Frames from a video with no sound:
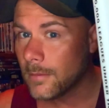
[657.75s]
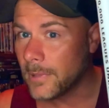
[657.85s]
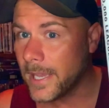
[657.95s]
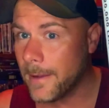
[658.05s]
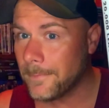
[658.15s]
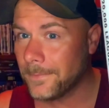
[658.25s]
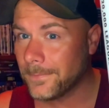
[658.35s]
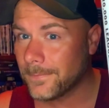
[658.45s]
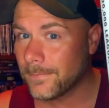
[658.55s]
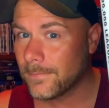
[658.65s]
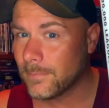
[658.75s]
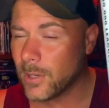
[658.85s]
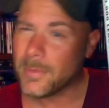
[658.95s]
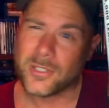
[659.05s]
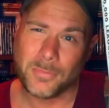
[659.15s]
But yeah,
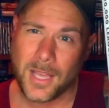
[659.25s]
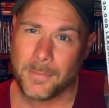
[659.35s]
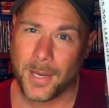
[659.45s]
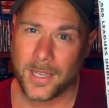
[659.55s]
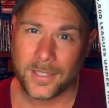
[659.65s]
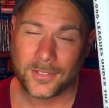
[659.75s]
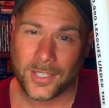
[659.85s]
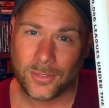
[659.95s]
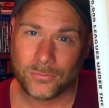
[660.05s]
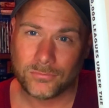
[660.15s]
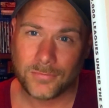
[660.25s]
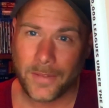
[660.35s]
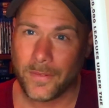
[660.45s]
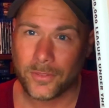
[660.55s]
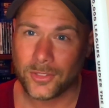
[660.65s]
pretty much a blind buy because I don't,
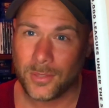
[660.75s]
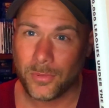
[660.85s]
I've never seen it